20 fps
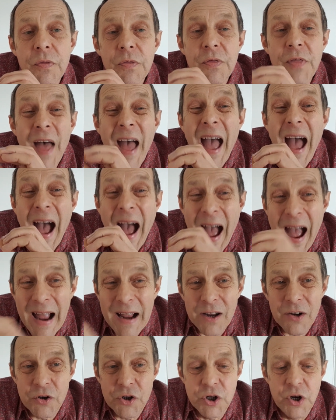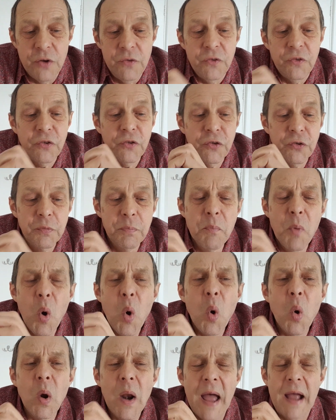their actions,
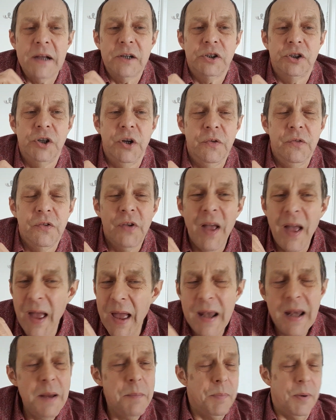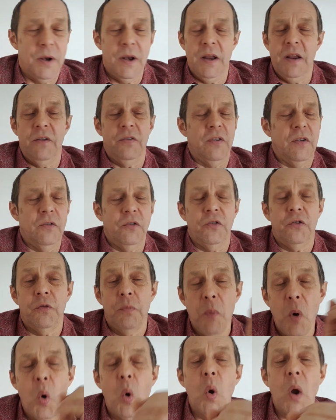small actions, anybody's
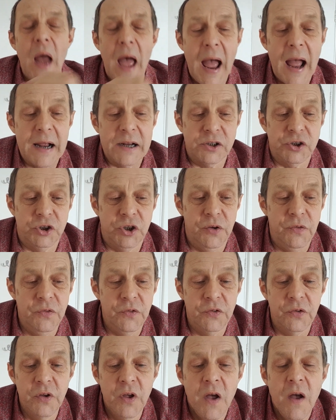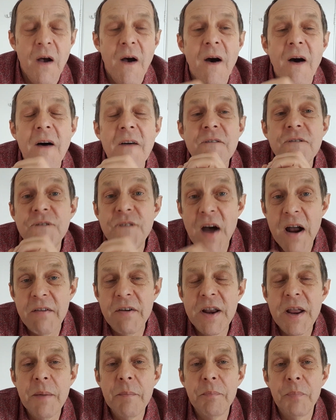small actions are
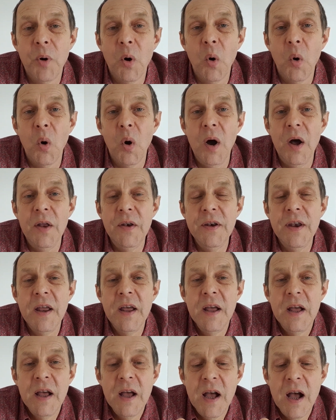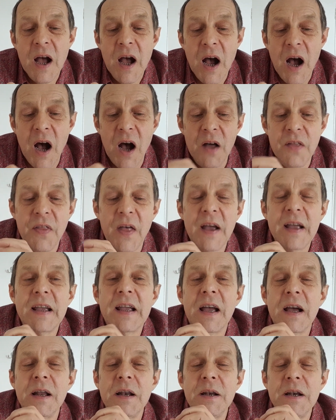very important and
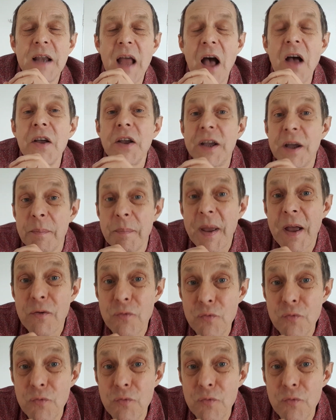can be a